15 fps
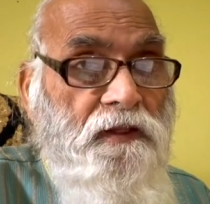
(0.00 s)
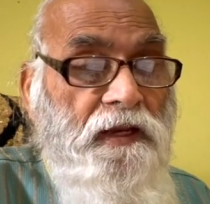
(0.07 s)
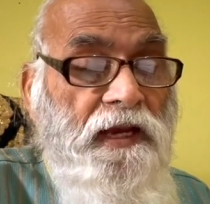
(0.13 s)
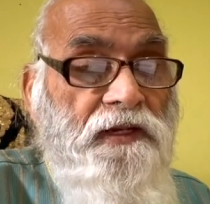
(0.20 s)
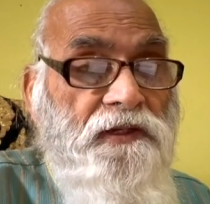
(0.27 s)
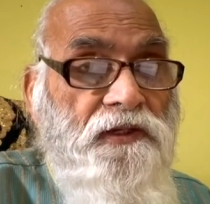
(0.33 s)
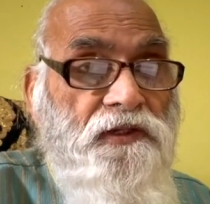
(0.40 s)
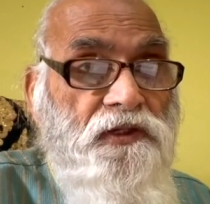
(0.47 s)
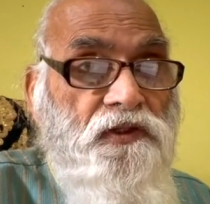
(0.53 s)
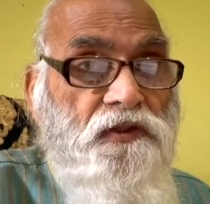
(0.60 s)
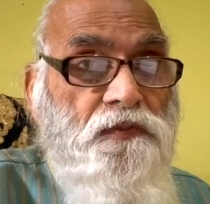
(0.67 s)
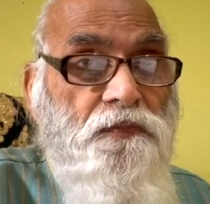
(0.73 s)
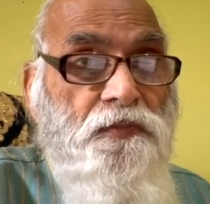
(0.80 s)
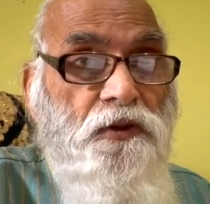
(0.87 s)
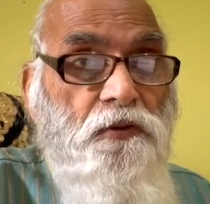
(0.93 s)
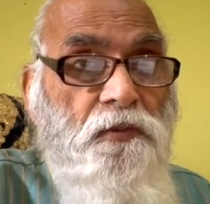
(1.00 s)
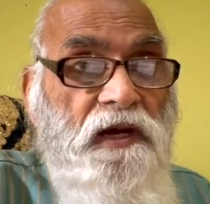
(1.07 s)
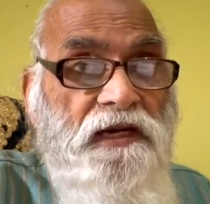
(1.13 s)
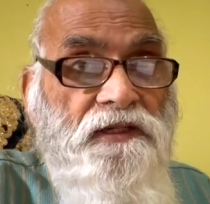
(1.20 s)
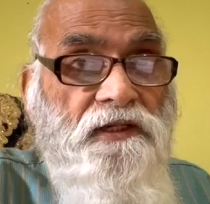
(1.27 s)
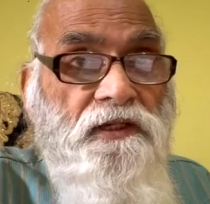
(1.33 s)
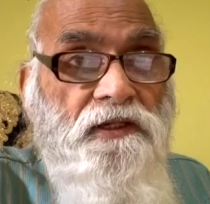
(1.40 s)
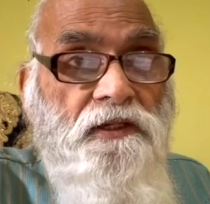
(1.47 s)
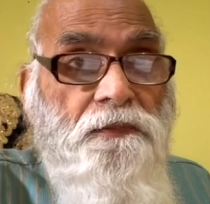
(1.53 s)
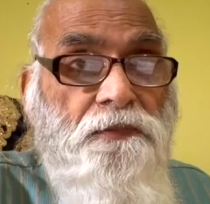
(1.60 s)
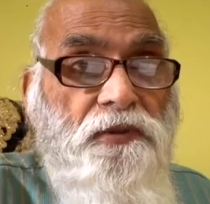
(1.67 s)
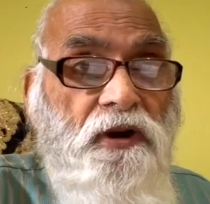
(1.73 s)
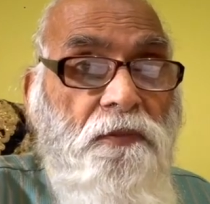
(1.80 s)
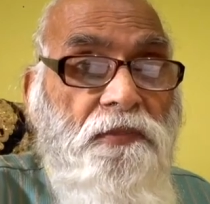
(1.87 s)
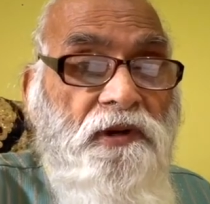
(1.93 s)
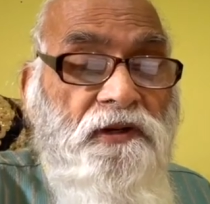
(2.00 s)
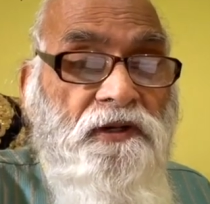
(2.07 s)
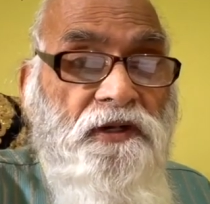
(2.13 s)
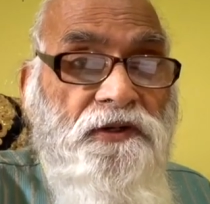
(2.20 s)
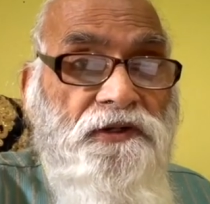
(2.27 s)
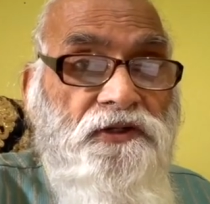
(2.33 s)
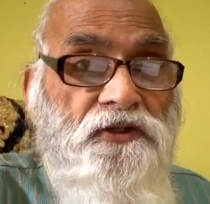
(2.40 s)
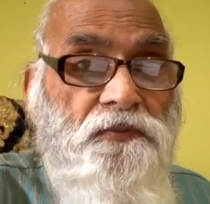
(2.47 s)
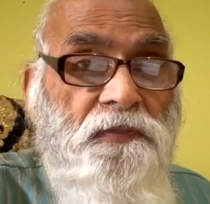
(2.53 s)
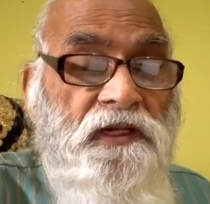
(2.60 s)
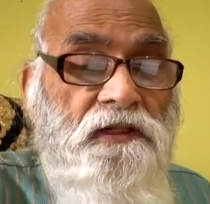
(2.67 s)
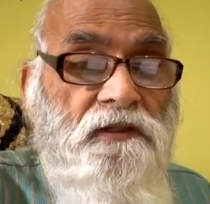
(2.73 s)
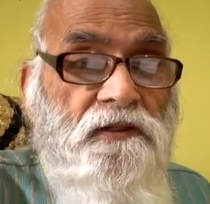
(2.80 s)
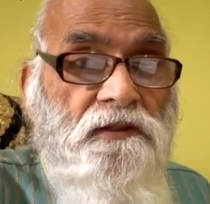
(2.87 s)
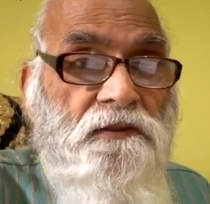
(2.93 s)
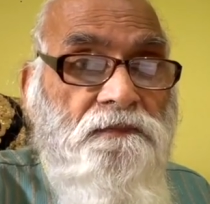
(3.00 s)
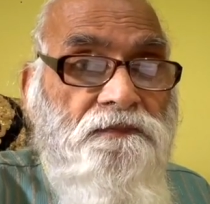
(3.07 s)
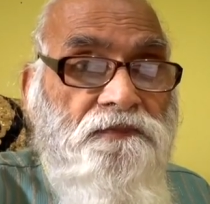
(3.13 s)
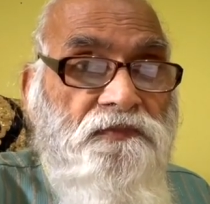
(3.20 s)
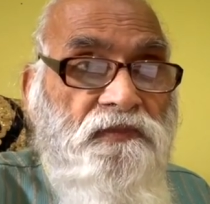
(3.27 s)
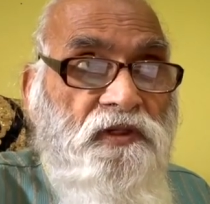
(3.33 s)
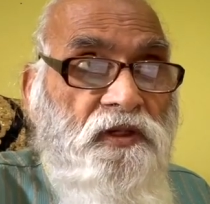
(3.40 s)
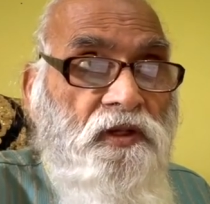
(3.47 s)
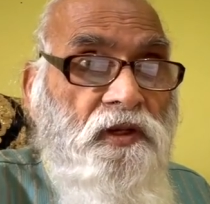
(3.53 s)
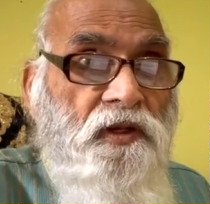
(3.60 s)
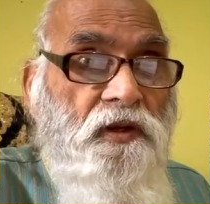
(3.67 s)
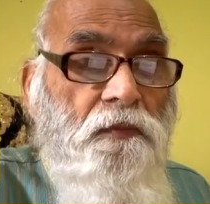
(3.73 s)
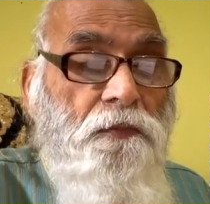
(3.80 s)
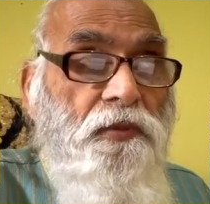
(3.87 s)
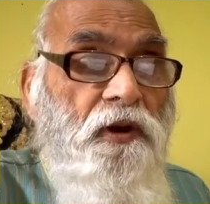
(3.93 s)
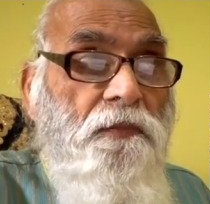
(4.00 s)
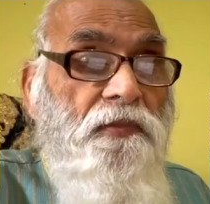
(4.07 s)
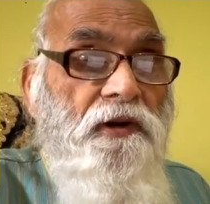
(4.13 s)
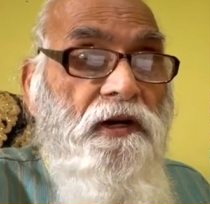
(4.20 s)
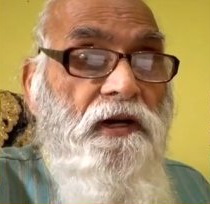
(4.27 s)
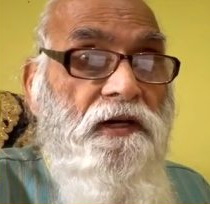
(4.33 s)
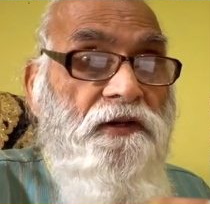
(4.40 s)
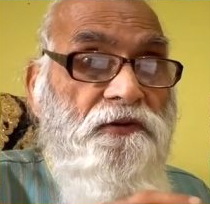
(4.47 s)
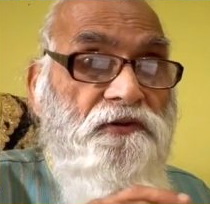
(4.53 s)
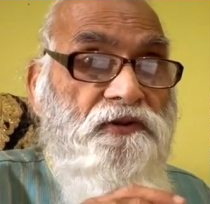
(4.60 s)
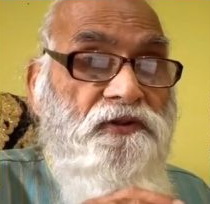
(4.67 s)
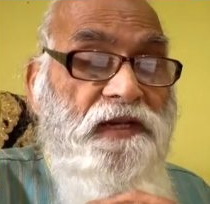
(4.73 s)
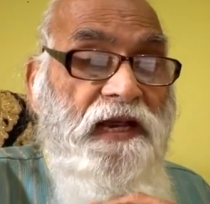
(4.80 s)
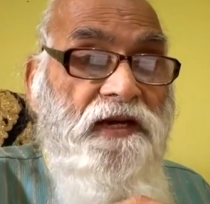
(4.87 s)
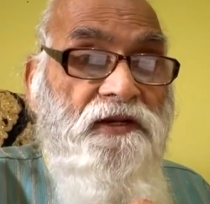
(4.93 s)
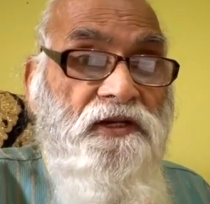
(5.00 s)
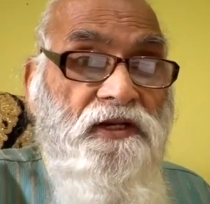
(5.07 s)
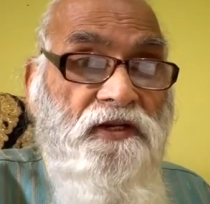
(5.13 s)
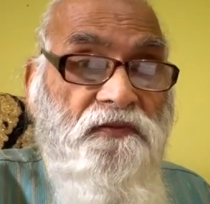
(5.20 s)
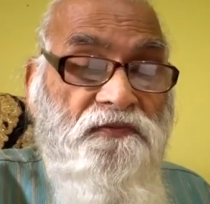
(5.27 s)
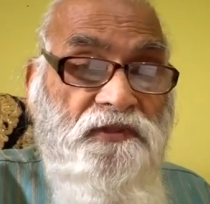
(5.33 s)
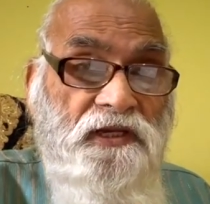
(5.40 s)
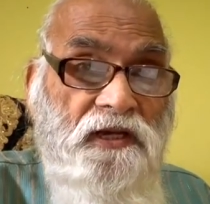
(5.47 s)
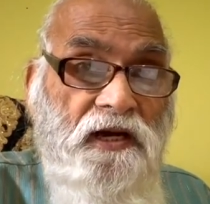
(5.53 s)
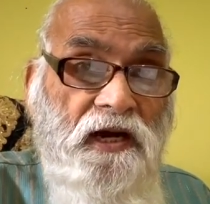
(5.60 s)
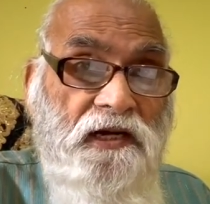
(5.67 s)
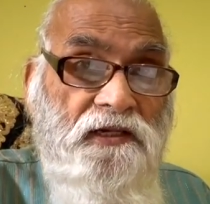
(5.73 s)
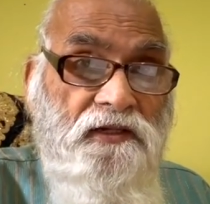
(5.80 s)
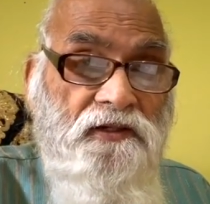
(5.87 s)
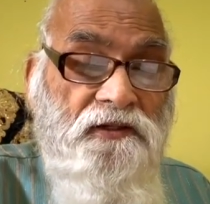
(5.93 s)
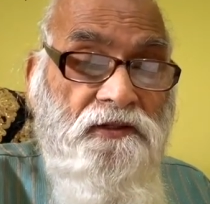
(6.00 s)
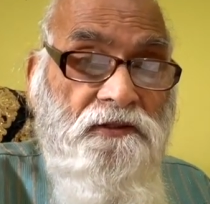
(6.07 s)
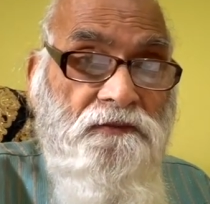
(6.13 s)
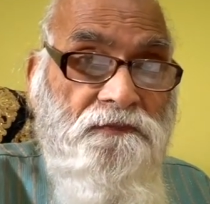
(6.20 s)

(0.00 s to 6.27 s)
and it is provided the proper nourishment, proper understanding of the gardener,